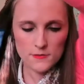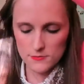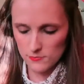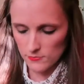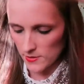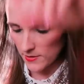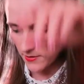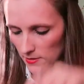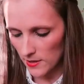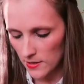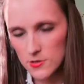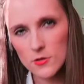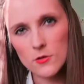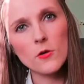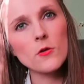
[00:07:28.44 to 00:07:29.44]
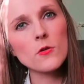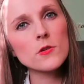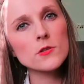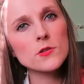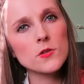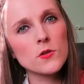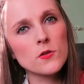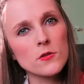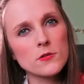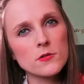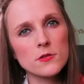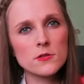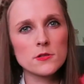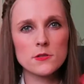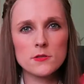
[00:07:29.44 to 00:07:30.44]
good when they're too long, so you
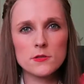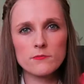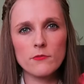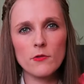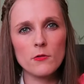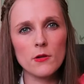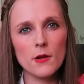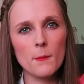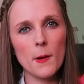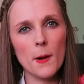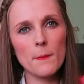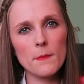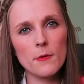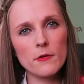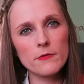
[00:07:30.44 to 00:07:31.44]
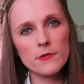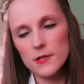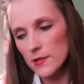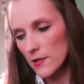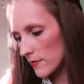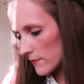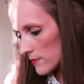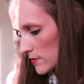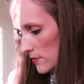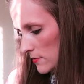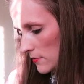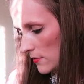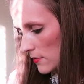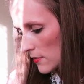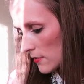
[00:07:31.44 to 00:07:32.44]
can just roll them up rather than having
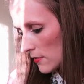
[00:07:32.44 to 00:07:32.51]
to,